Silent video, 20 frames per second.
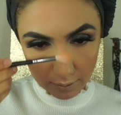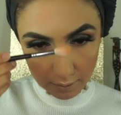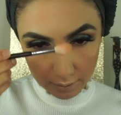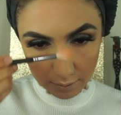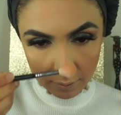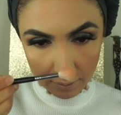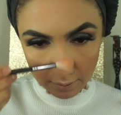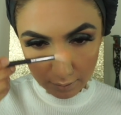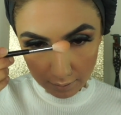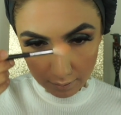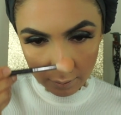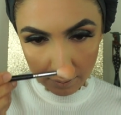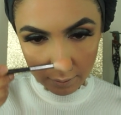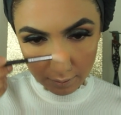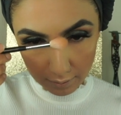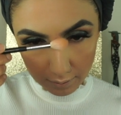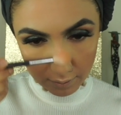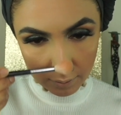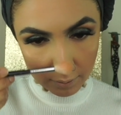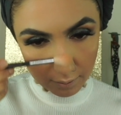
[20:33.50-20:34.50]
and then
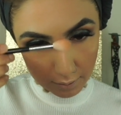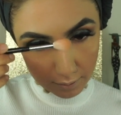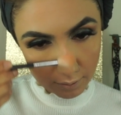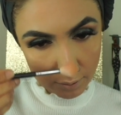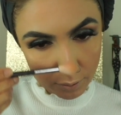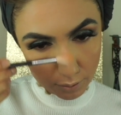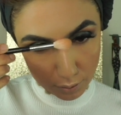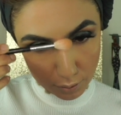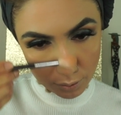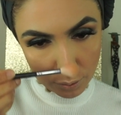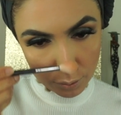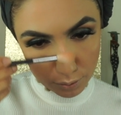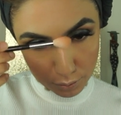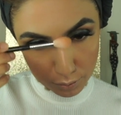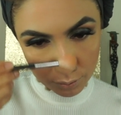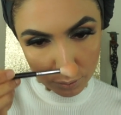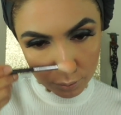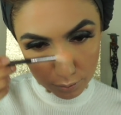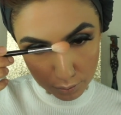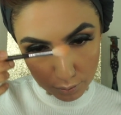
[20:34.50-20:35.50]
the
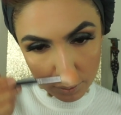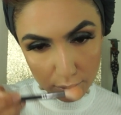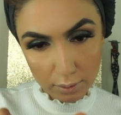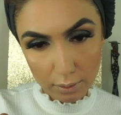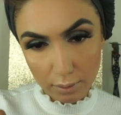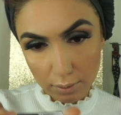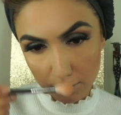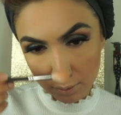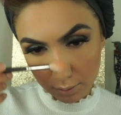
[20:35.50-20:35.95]
nose,